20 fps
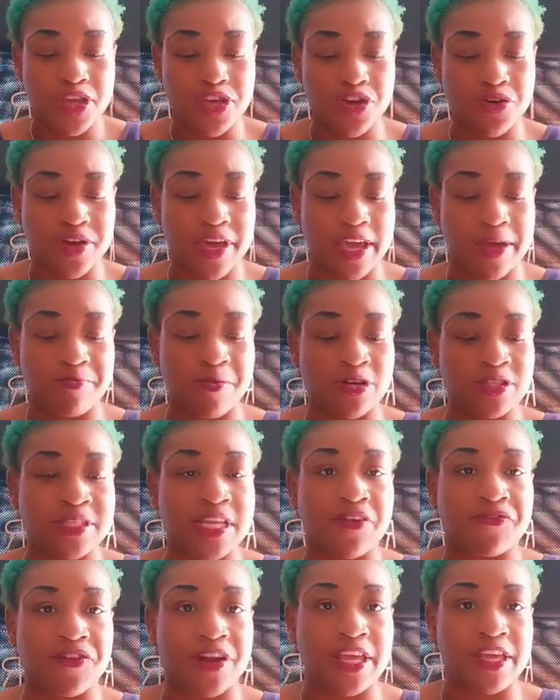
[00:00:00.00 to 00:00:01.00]
you can most
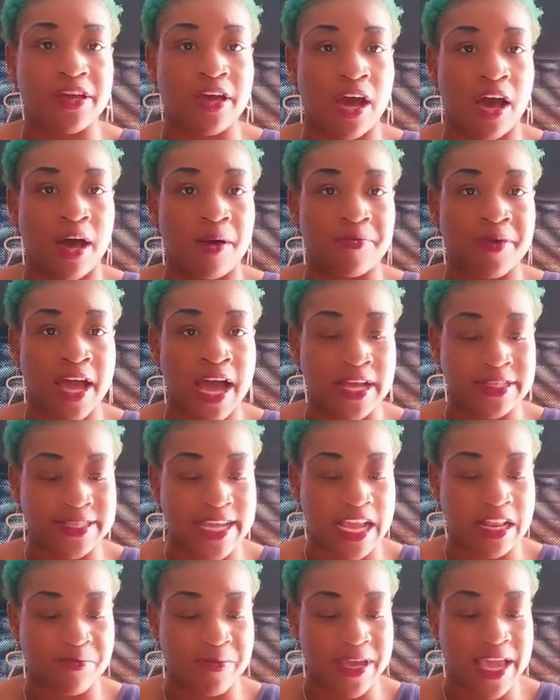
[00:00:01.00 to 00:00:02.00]
definitely um,
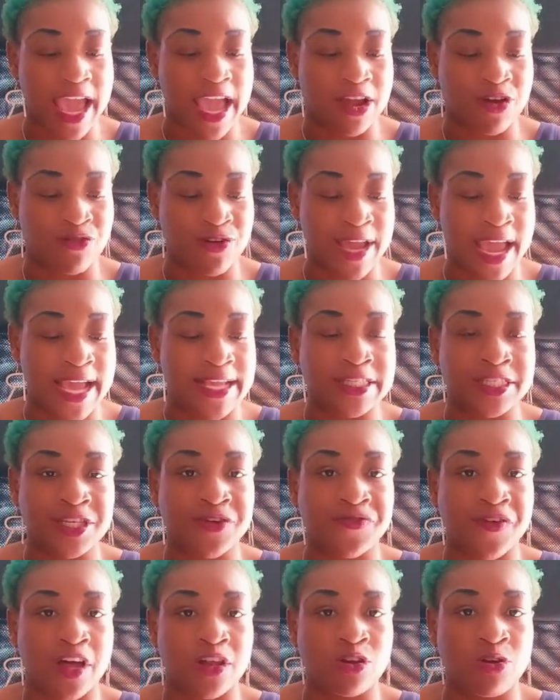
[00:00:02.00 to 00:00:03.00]
contact me at
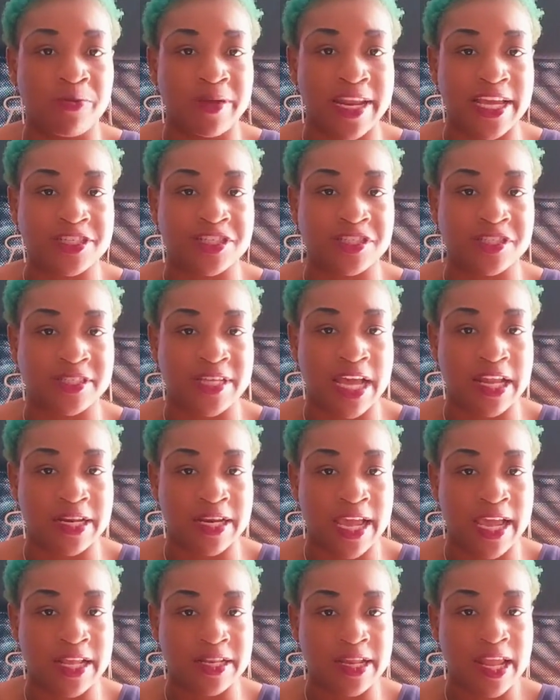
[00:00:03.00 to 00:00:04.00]

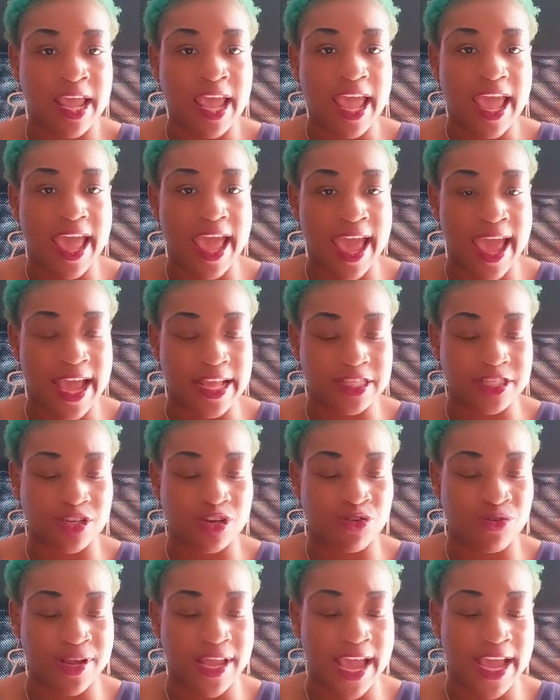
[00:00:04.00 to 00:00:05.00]
creativeilluminations.net at
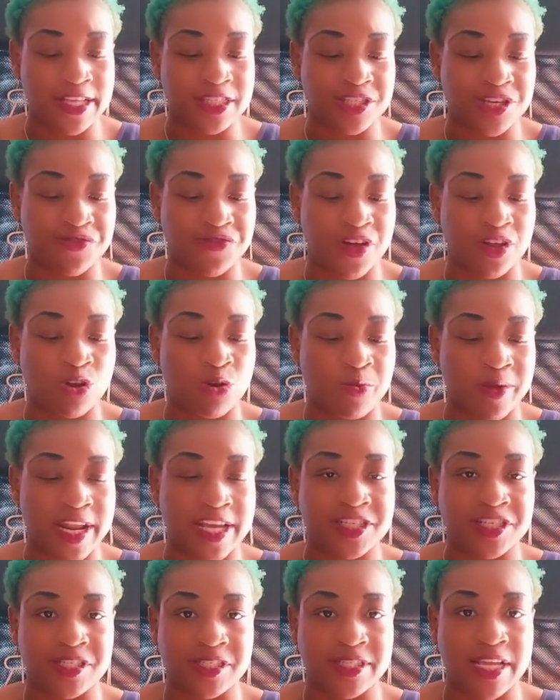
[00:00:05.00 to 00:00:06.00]

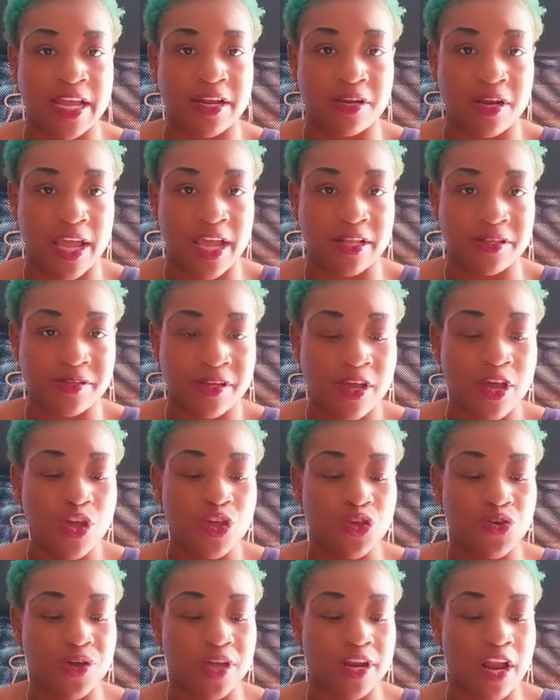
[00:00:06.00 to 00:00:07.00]
creativeilluminations.net.
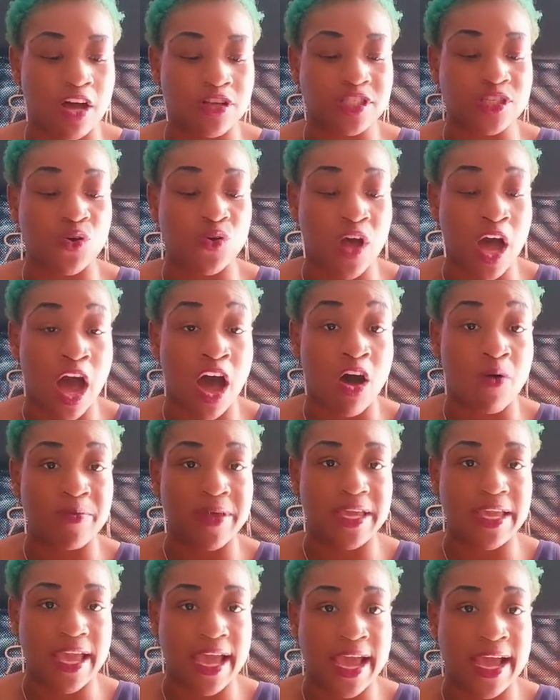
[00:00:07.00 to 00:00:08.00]
You can also call
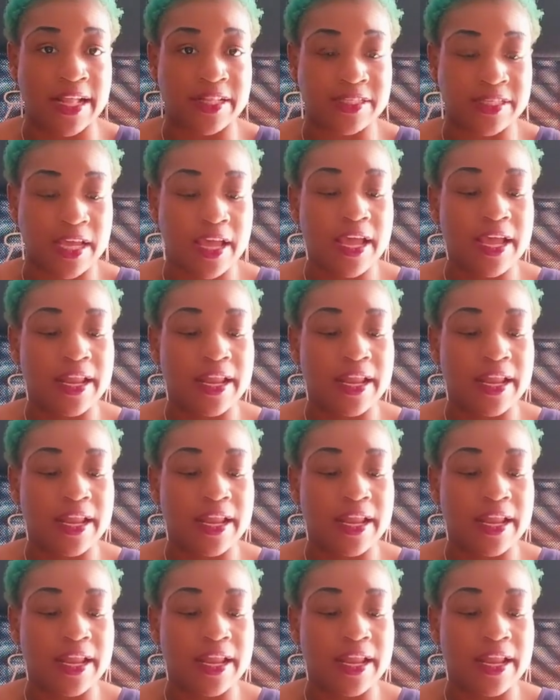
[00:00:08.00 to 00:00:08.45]
me at